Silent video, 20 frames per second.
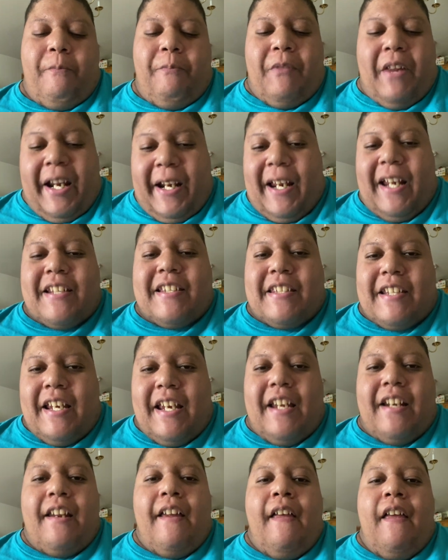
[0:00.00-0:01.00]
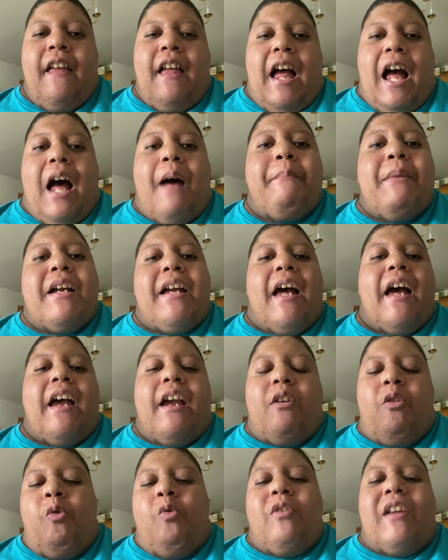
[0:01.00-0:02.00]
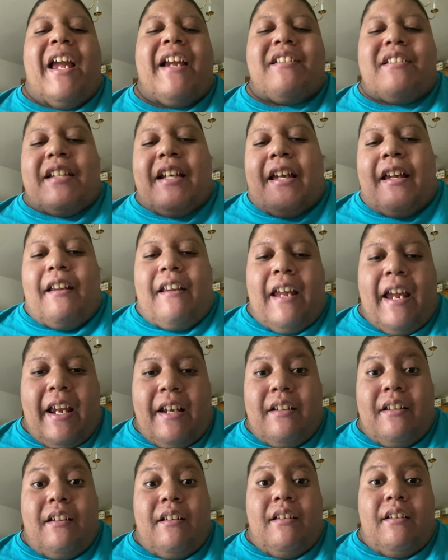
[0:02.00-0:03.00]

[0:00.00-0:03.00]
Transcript: like I said, I'm a guy who likes to collect,